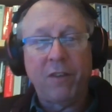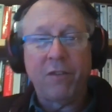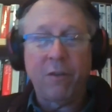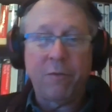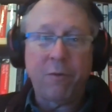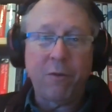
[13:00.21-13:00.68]
And
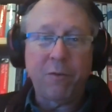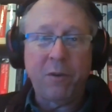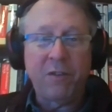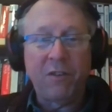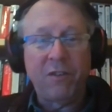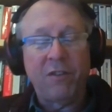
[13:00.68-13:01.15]
so, of course,
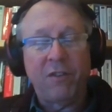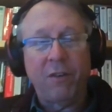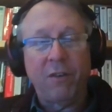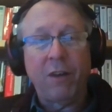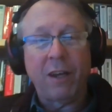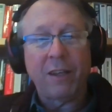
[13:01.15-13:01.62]
businesses
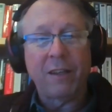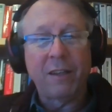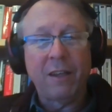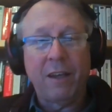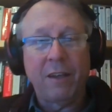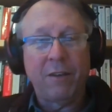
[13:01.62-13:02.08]
don't like
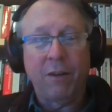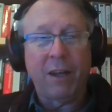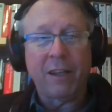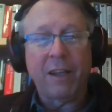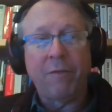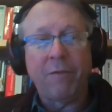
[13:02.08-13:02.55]
they eh, don't
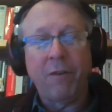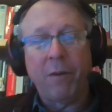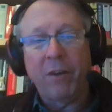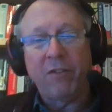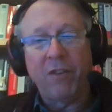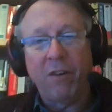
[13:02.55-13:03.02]
like that very
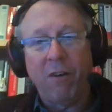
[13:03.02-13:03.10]
much at